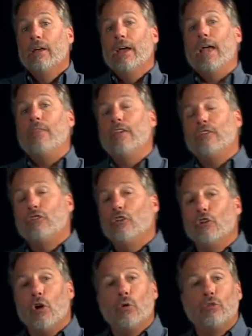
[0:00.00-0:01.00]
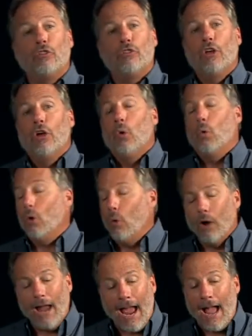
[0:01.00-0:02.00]
And this denotes,
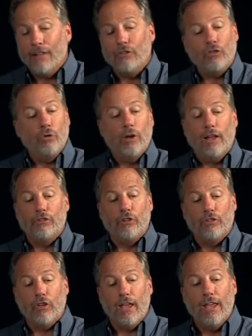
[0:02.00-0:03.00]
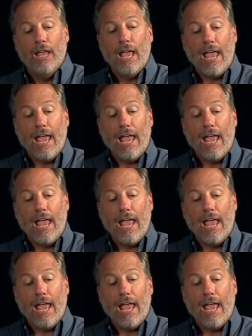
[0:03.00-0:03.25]
or adds to it, I should say,